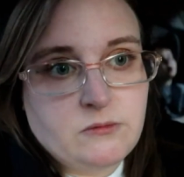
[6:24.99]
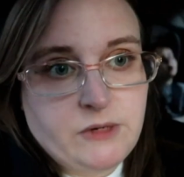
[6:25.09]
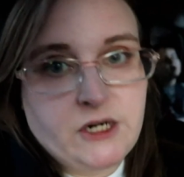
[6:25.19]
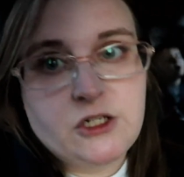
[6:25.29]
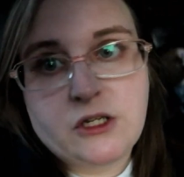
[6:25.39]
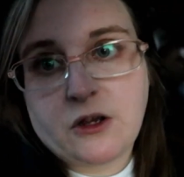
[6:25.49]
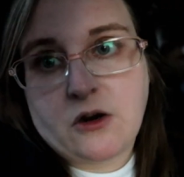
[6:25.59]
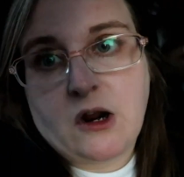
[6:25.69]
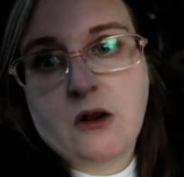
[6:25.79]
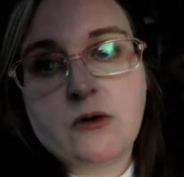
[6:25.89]
managing the
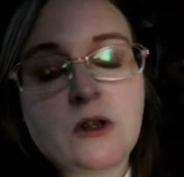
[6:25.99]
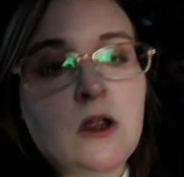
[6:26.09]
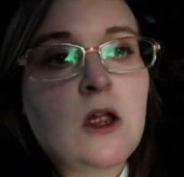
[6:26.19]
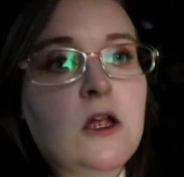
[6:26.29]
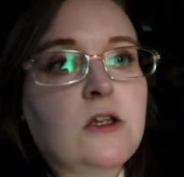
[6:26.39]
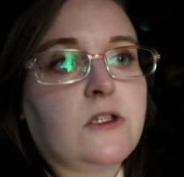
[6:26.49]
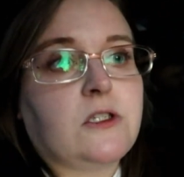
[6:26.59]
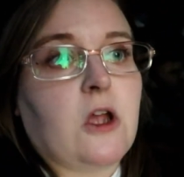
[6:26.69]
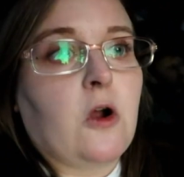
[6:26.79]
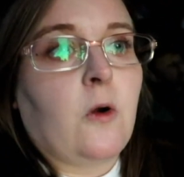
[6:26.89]
crowd
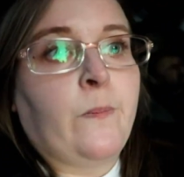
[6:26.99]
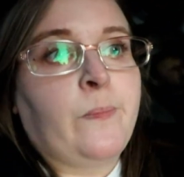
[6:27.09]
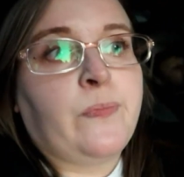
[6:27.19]
so